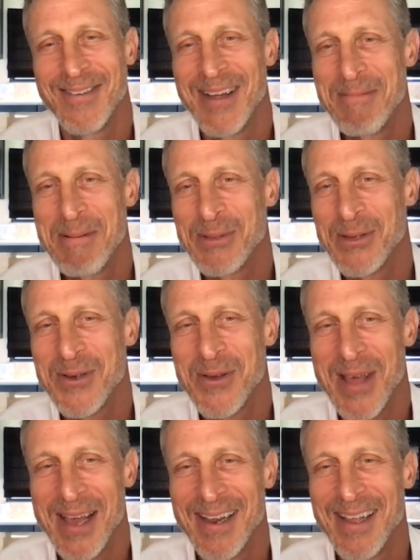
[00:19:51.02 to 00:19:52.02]
Yeah. Right? People don't
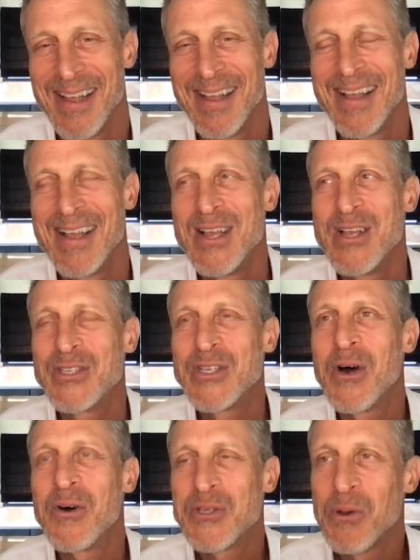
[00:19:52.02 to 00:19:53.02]
know that.
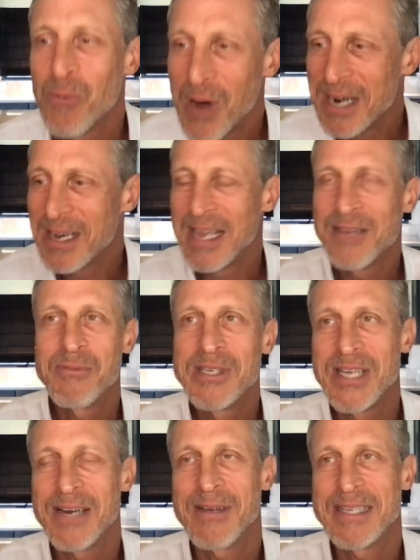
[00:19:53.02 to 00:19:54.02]
So, so one, it
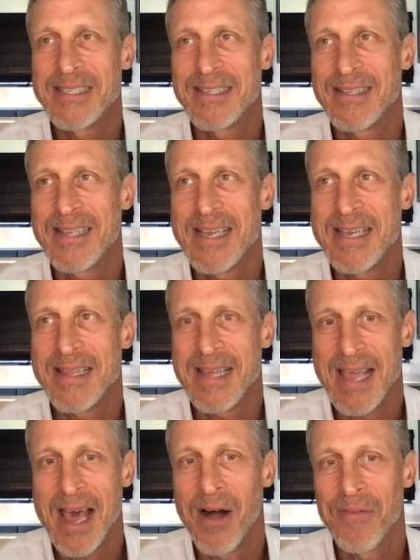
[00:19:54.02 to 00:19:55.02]
regenerates the
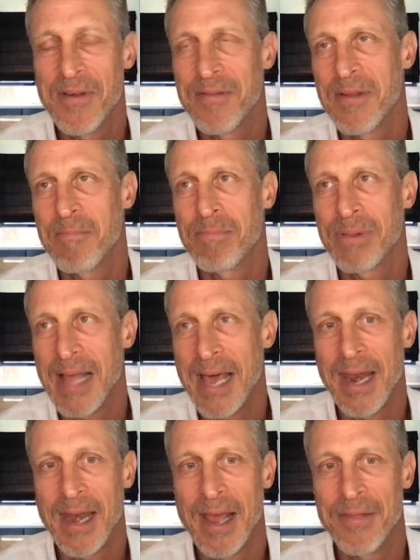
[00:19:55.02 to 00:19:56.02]
the health of the
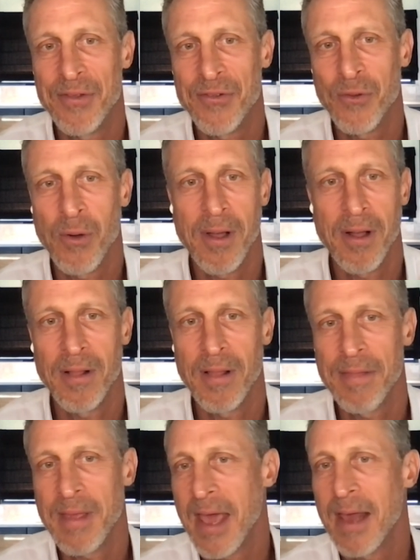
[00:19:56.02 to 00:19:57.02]
planet and the
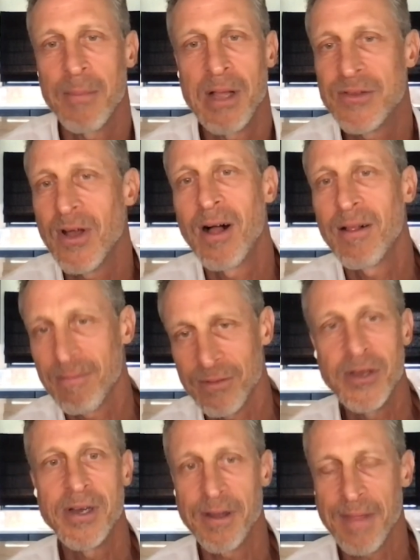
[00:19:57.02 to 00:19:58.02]
soil and the animal. It's
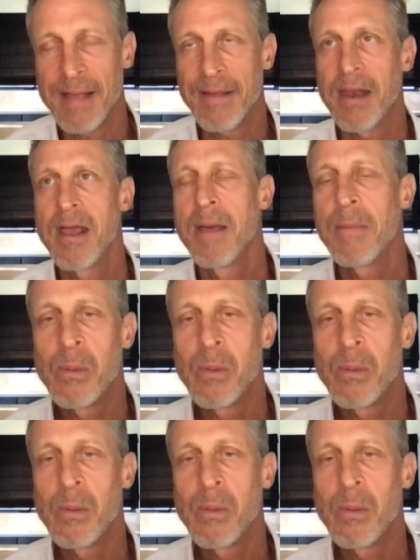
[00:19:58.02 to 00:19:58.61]
all good on that one.